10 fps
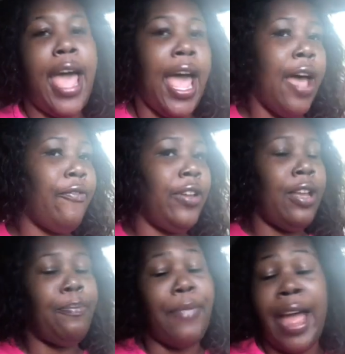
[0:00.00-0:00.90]

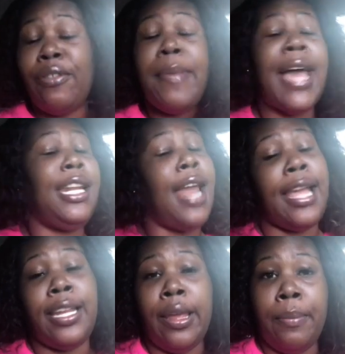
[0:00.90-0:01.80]
Everybody
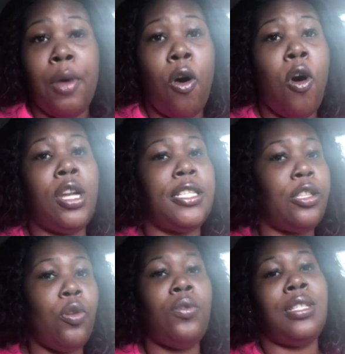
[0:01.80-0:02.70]
liked him. All the
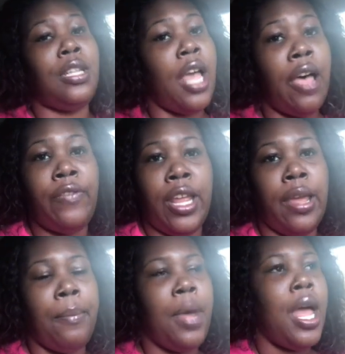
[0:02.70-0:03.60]
students loved
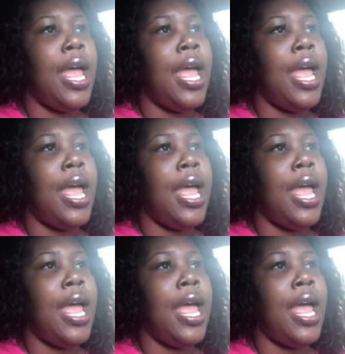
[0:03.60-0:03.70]
him.